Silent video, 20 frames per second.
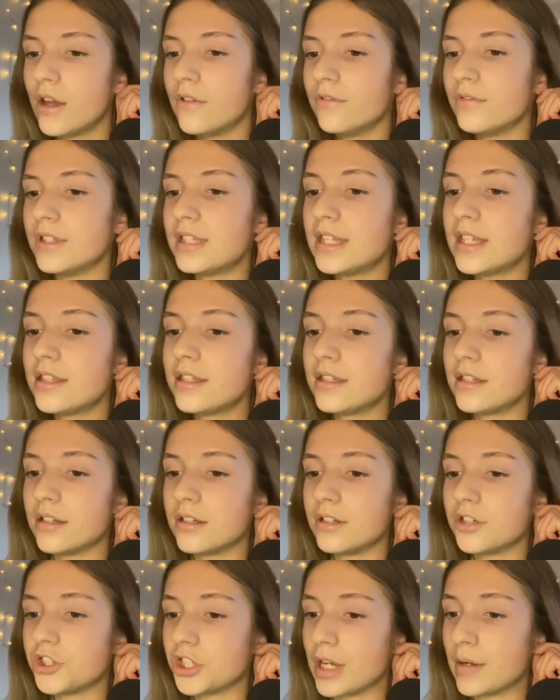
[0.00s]
the sister
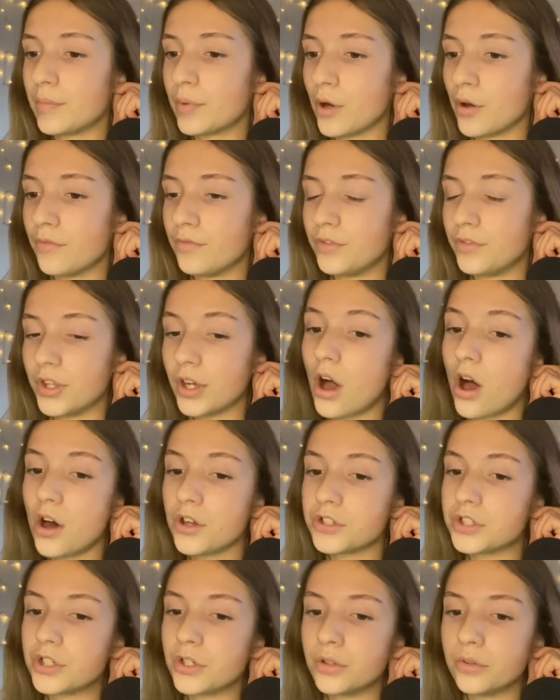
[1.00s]
ship of the
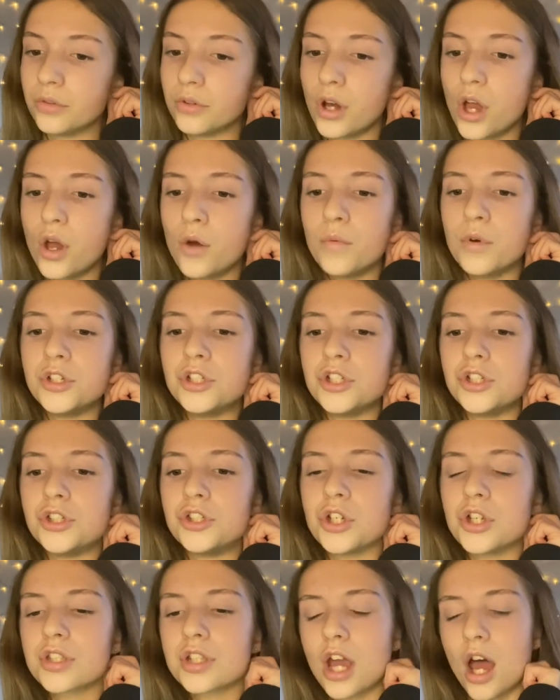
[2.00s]
Cardinal, which had
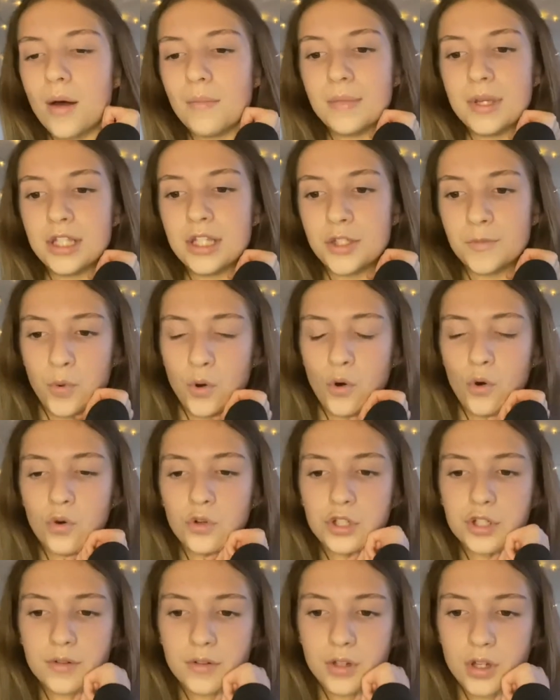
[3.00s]
just come into
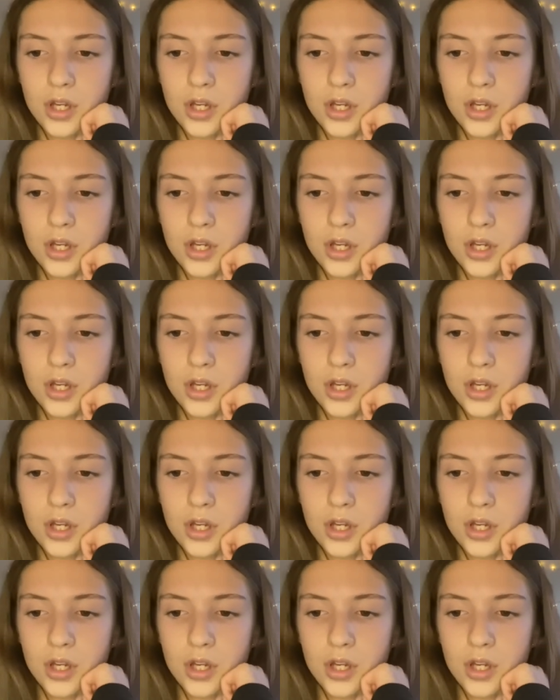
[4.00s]
port.